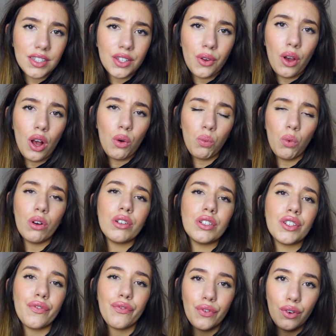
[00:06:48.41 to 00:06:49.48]
so her
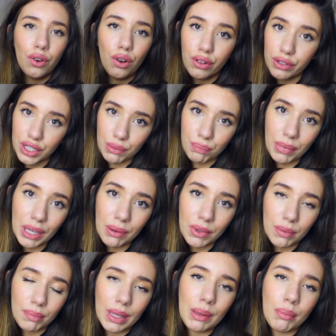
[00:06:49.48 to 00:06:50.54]
want to be
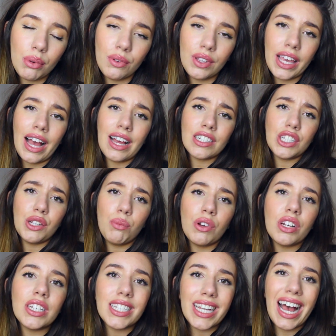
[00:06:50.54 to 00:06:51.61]
with people, yet she
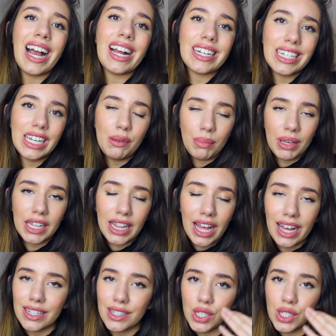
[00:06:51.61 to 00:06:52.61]
wanted to actually be there.